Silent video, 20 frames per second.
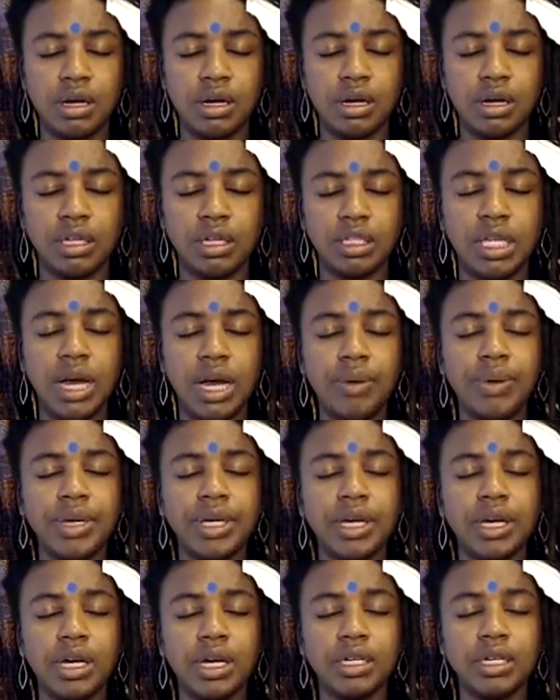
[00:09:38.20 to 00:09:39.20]

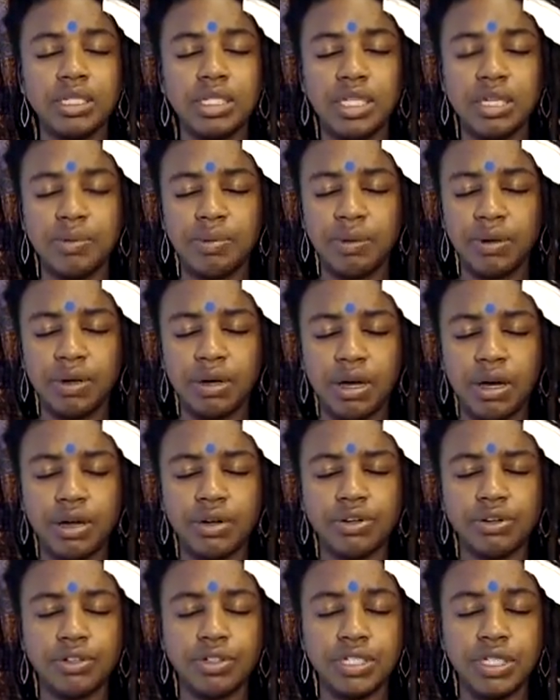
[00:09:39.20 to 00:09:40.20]
allowing a deep
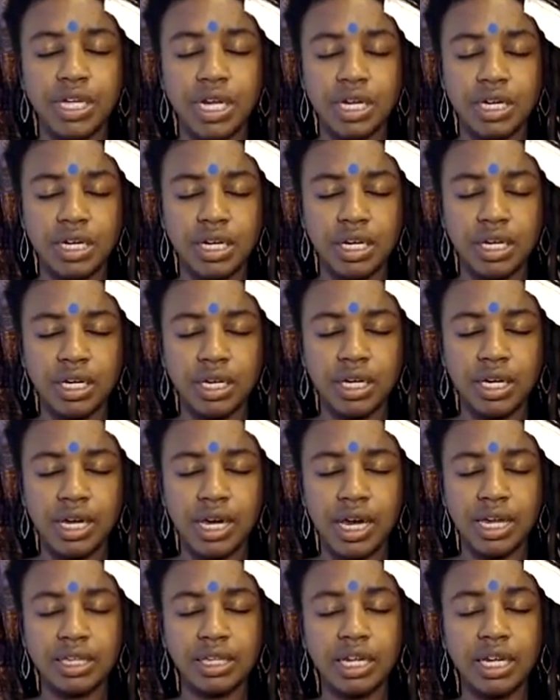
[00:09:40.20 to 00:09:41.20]
understanding
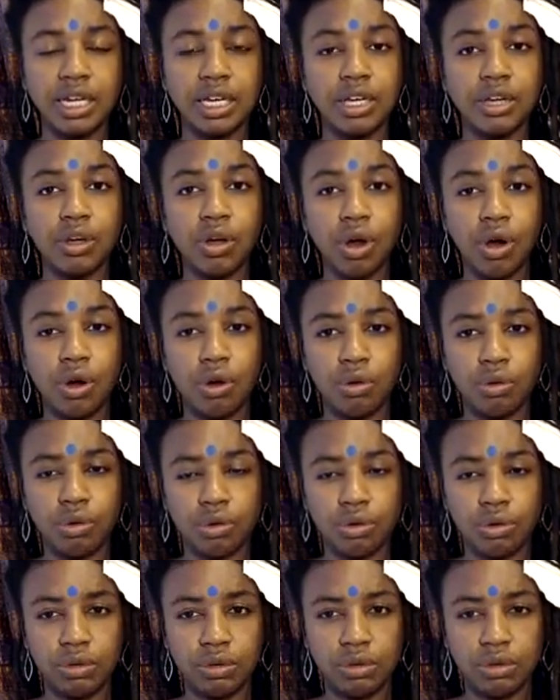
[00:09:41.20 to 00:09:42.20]
and letting go
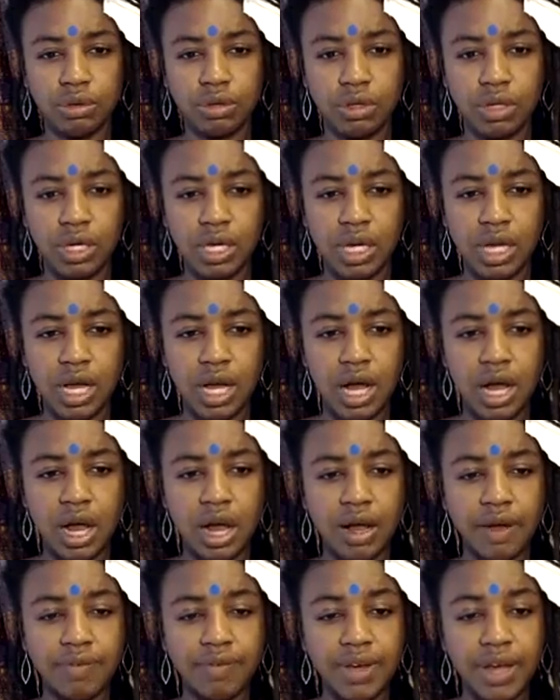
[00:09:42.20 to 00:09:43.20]

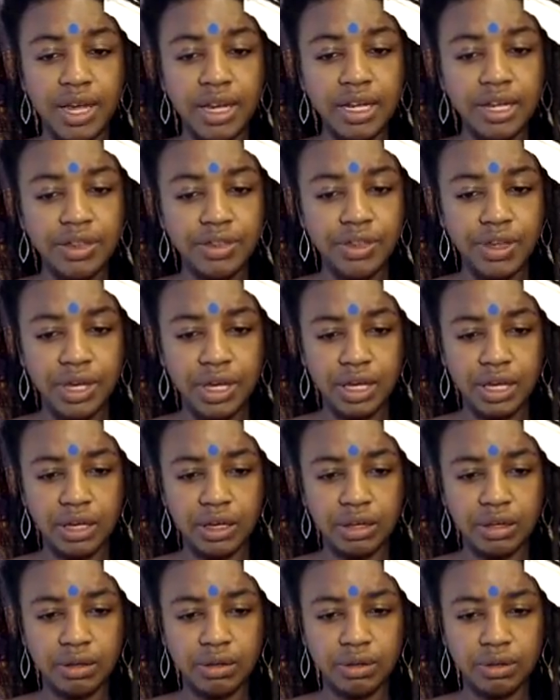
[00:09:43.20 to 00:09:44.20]
of anything
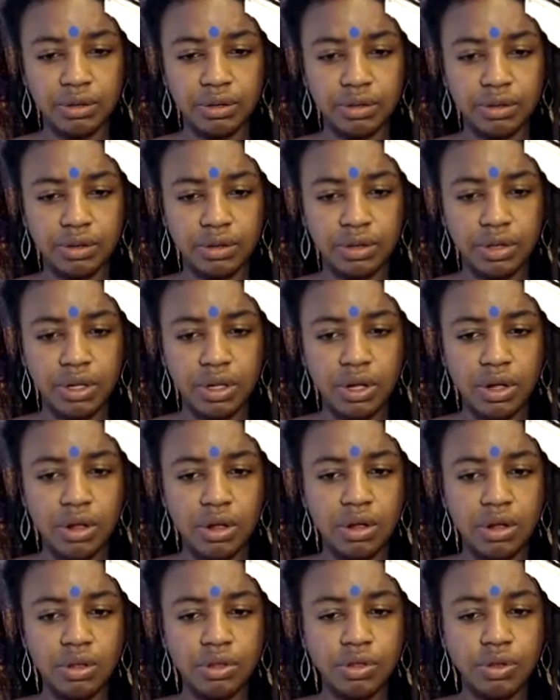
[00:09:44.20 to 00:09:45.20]

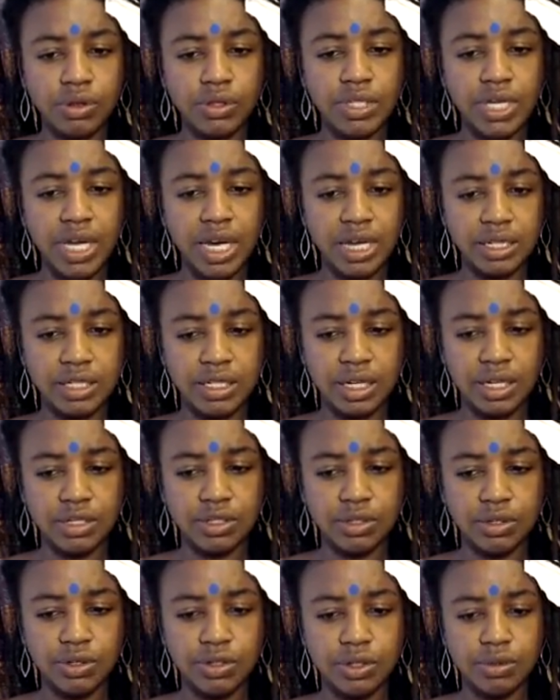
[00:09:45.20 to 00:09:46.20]
those
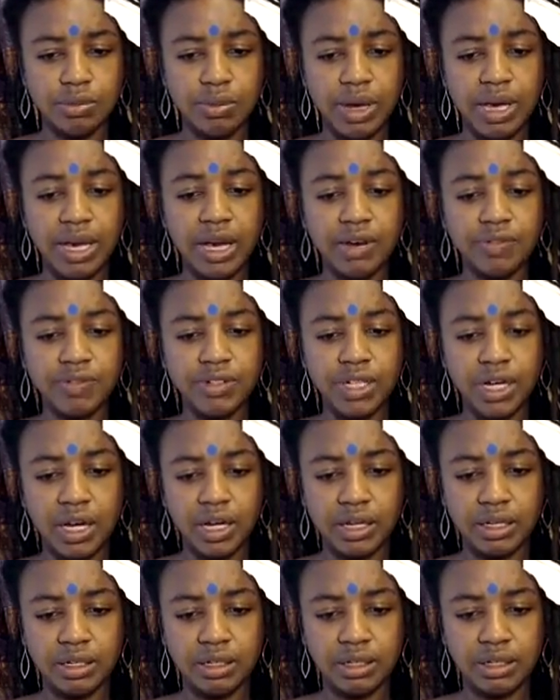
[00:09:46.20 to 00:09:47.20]
ancestors may have
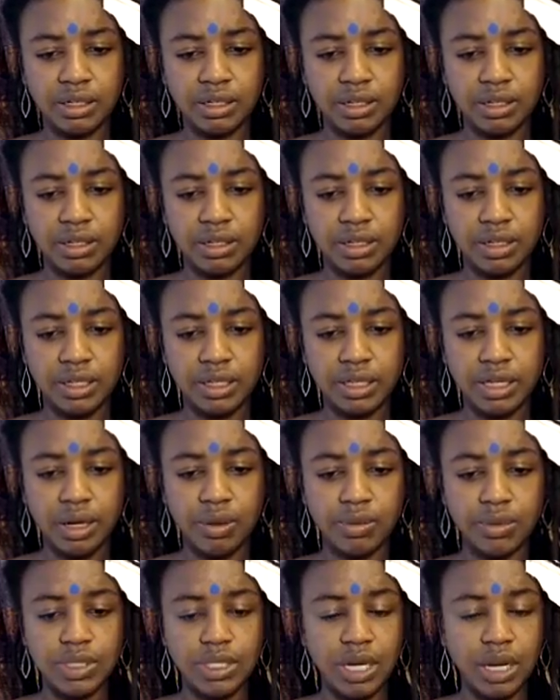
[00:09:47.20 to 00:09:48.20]
done that
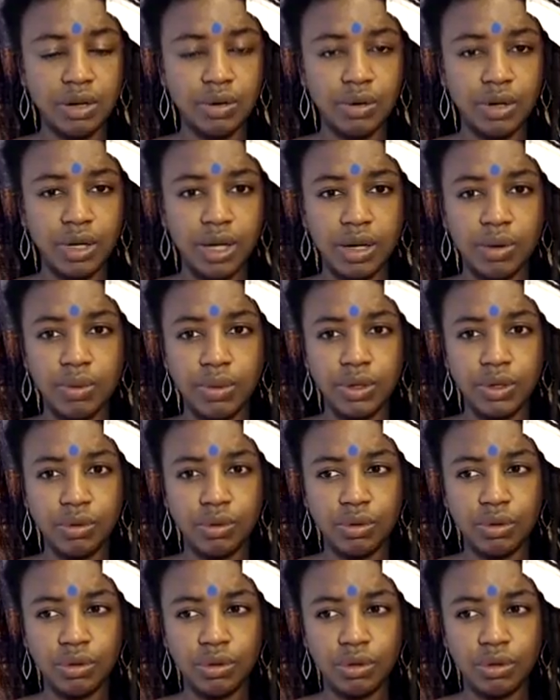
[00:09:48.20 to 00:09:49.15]
was not okay with you,